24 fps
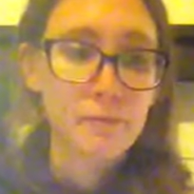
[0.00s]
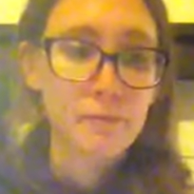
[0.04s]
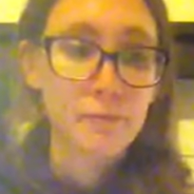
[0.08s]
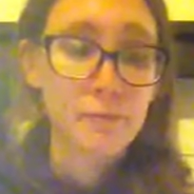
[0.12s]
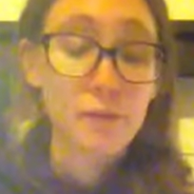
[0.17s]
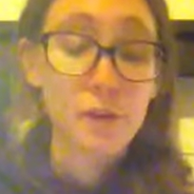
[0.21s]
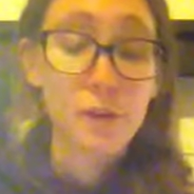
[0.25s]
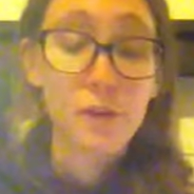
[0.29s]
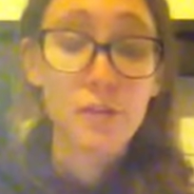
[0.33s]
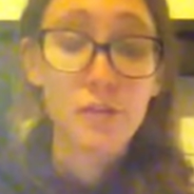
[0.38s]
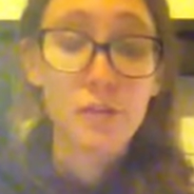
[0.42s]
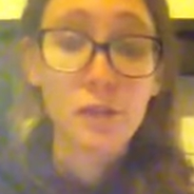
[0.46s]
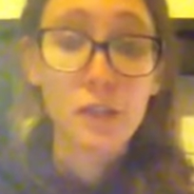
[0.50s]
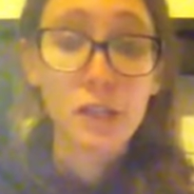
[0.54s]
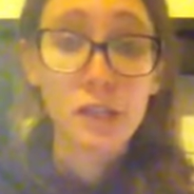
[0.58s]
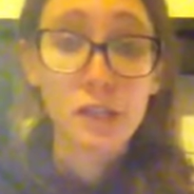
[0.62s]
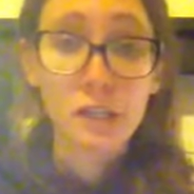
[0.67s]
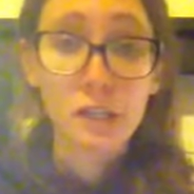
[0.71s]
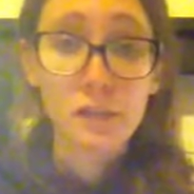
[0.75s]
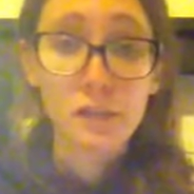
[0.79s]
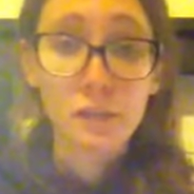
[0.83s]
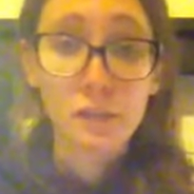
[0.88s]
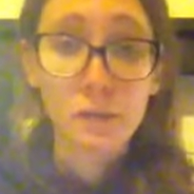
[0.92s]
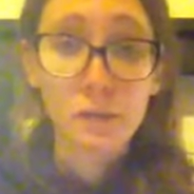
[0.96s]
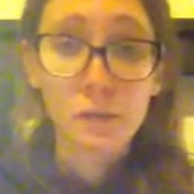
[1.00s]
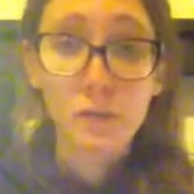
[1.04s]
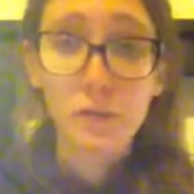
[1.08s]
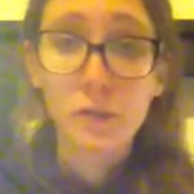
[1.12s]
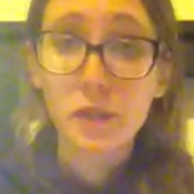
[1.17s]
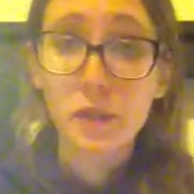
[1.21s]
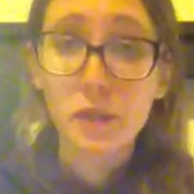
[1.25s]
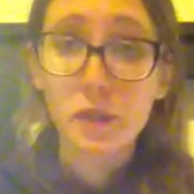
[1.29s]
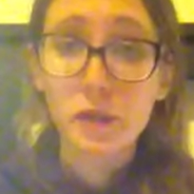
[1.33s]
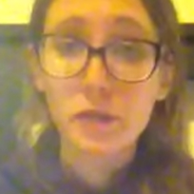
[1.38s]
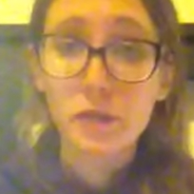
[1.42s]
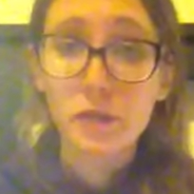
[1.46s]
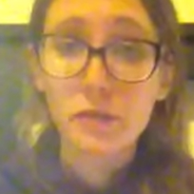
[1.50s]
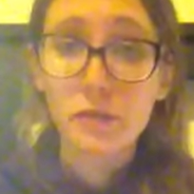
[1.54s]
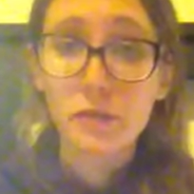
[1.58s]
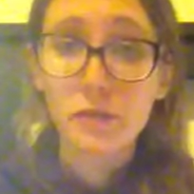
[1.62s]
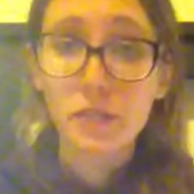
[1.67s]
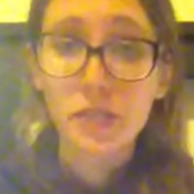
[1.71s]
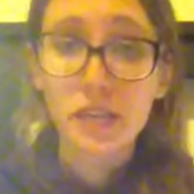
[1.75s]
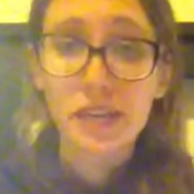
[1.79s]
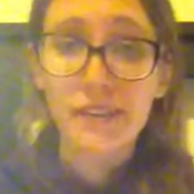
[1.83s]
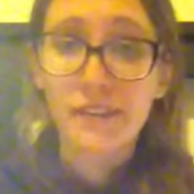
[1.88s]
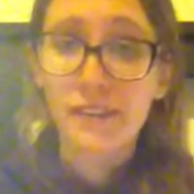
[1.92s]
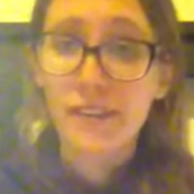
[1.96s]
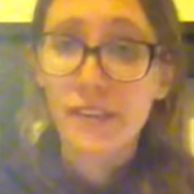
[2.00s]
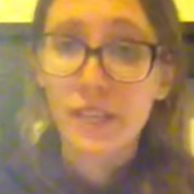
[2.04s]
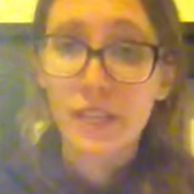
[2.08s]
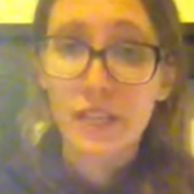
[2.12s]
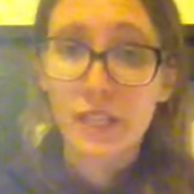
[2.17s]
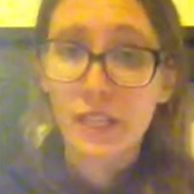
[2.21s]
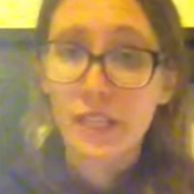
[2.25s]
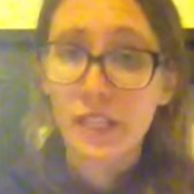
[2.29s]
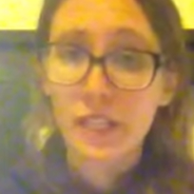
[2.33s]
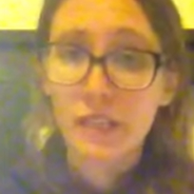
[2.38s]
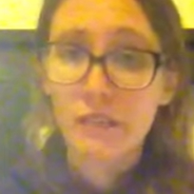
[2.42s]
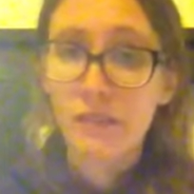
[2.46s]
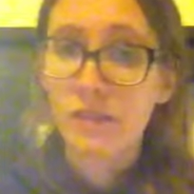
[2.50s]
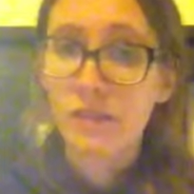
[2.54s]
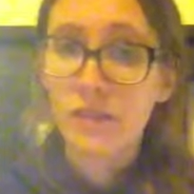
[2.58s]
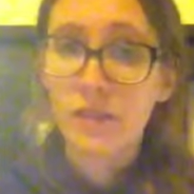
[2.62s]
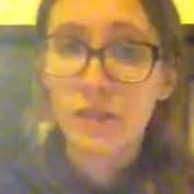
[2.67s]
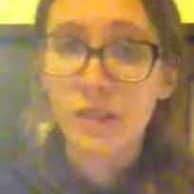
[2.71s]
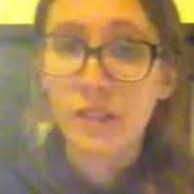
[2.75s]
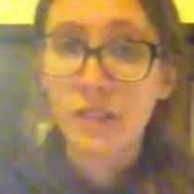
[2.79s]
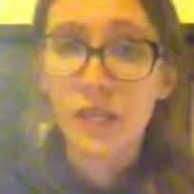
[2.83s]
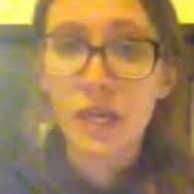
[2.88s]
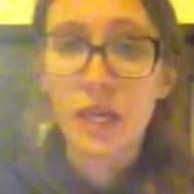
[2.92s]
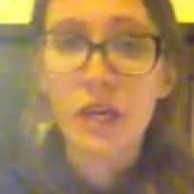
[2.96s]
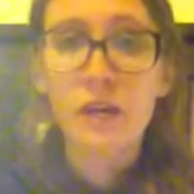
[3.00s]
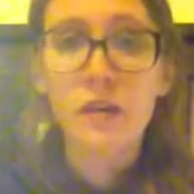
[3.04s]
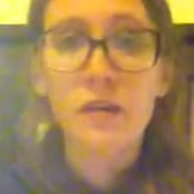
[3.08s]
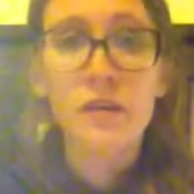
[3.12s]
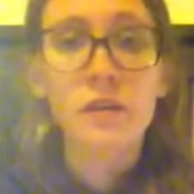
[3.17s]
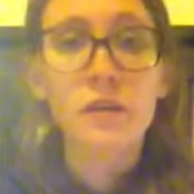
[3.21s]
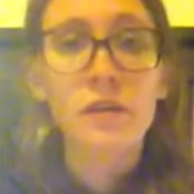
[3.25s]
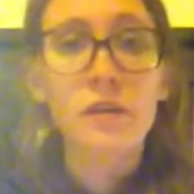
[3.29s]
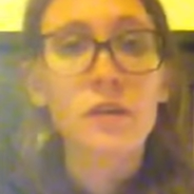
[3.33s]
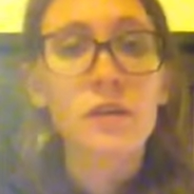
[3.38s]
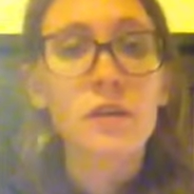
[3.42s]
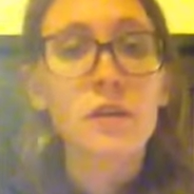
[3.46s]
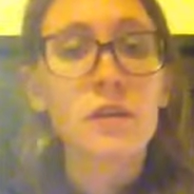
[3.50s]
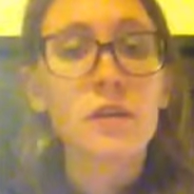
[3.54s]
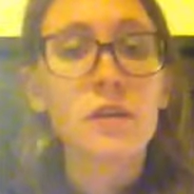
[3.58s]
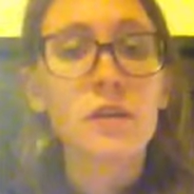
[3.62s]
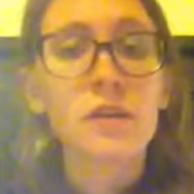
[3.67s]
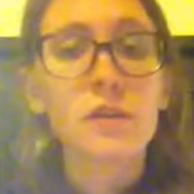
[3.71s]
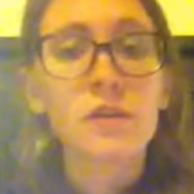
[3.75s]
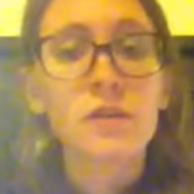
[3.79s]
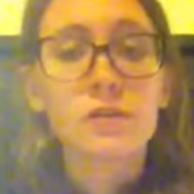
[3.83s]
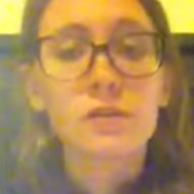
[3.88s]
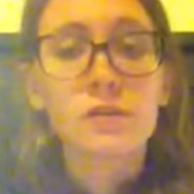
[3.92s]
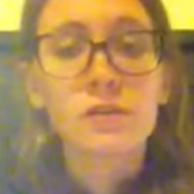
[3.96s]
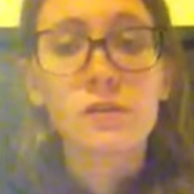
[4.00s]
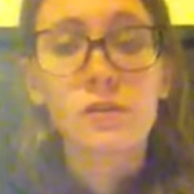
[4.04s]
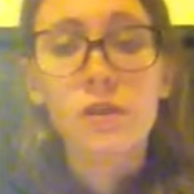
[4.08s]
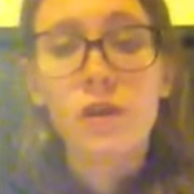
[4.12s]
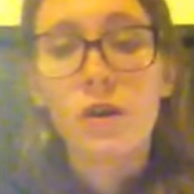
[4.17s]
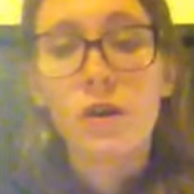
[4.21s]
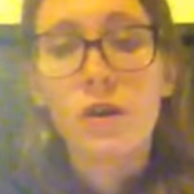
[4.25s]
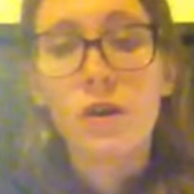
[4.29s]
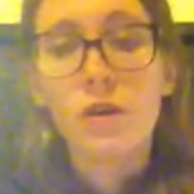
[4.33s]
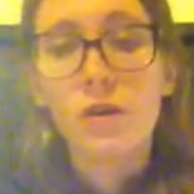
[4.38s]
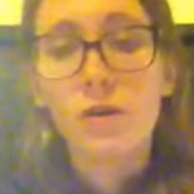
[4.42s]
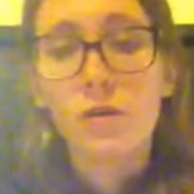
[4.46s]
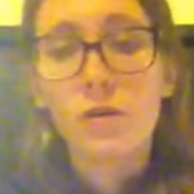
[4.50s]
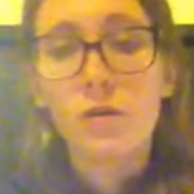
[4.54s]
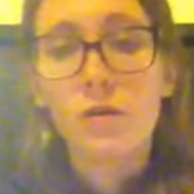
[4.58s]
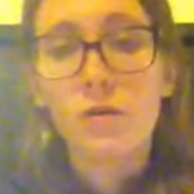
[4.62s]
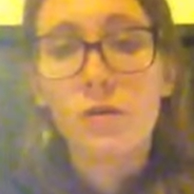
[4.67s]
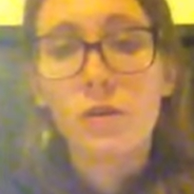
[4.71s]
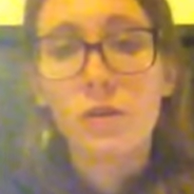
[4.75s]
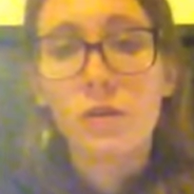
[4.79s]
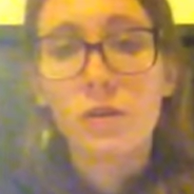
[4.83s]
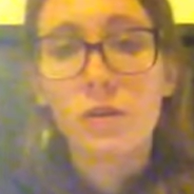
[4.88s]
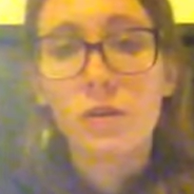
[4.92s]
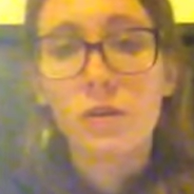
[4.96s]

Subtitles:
feel free to leave them below. Haven't had any really yet. So,